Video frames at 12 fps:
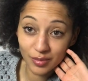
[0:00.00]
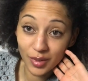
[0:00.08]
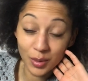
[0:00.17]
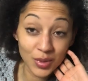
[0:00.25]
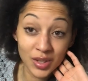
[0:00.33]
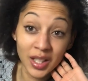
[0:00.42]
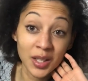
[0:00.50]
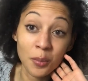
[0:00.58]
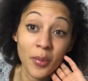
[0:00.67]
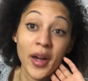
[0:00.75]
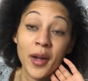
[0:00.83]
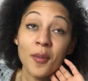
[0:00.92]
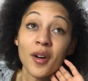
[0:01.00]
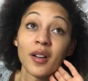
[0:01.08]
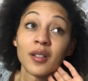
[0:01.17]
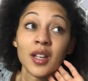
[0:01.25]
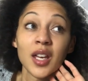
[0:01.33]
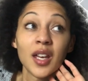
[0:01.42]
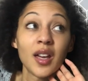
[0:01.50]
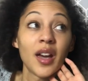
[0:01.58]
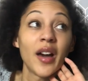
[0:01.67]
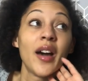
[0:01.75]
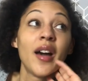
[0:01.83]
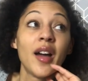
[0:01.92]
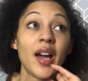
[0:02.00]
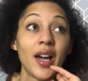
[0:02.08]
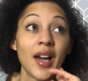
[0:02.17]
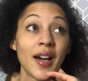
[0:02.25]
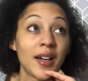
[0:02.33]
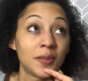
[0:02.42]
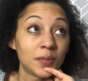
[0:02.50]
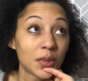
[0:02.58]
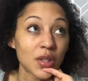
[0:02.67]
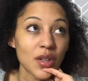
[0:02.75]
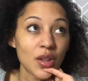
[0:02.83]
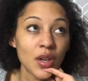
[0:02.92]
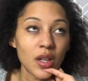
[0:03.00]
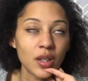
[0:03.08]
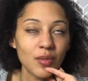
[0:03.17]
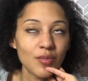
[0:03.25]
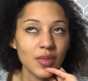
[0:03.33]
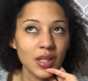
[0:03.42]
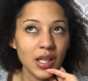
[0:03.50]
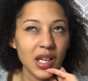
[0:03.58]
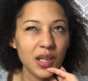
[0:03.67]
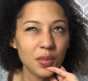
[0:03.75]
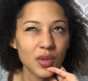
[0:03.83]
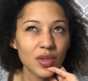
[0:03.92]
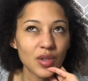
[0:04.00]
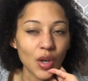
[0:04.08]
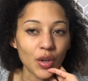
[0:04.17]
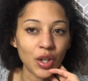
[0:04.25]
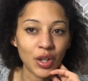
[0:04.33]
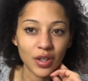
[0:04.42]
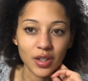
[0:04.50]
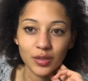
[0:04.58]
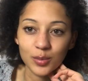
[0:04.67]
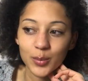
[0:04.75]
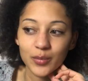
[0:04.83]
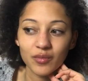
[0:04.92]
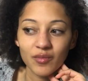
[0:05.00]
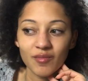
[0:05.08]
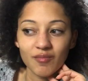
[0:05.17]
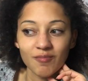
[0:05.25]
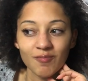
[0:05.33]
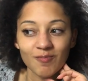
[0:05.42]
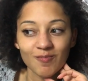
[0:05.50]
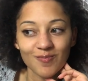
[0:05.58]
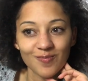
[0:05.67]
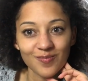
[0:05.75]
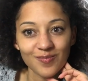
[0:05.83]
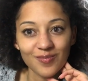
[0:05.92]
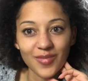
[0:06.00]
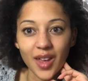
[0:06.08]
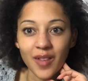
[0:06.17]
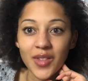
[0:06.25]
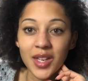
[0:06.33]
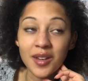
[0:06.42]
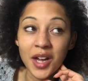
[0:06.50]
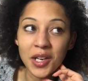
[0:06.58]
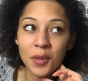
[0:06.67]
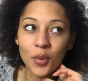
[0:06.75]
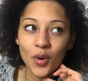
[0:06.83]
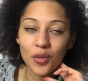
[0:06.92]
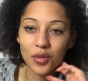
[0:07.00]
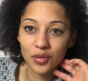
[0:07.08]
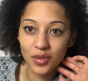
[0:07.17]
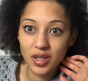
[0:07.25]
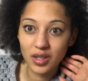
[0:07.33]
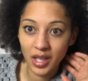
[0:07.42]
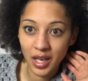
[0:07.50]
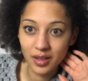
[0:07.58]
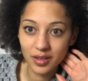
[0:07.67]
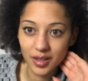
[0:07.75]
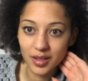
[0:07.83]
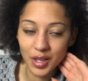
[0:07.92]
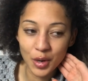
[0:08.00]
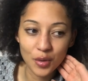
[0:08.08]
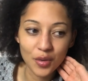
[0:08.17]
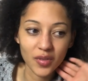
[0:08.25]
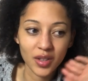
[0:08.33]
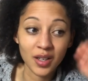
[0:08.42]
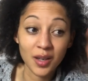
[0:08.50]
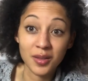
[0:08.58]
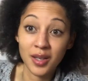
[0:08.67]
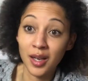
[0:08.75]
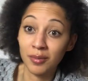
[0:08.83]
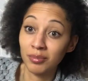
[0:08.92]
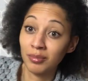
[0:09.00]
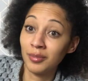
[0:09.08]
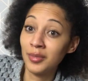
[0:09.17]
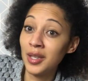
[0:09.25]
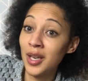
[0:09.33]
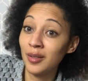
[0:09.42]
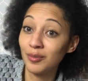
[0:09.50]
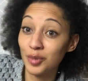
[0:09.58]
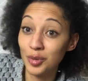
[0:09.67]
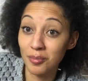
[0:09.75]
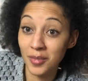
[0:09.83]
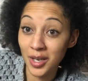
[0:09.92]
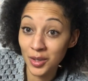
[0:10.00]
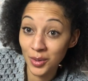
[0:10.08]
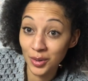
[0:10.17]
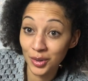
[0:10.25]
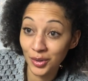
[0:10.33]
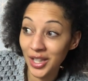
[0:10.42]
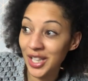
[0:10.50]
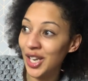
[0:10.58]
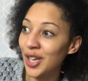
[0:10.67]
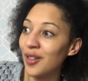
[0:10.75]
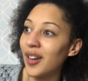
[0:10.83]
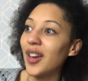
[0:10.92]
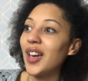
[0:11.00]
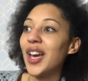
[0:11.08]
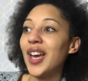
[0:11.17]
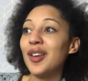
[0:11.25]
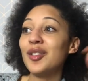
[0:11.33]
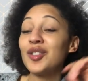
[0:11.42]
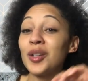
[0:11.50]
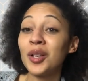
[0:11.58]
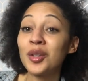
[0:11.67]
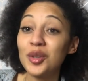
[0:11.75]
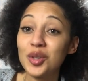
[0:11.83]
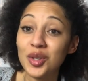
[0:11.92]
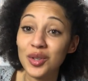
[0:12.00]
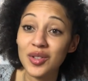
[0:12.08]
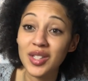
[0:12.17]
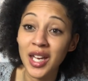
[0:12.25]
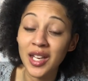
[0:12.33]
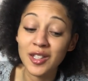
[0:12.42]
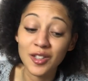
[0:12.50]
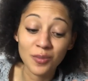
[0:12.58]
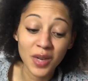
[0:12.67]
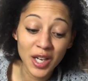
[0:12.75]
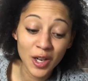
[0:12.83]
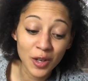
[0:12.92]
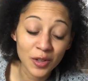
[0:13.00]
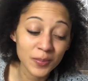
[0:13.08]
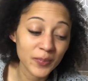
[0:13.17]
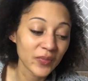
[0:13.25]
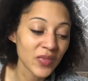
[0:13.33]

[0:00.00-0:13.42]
I wasn't gonna buy one, because I thought I don't need more sock yarn. And then Nanny bought 3 skeins herself, and I was like, meh, may as well join you. And so I got 2 skeins of my own.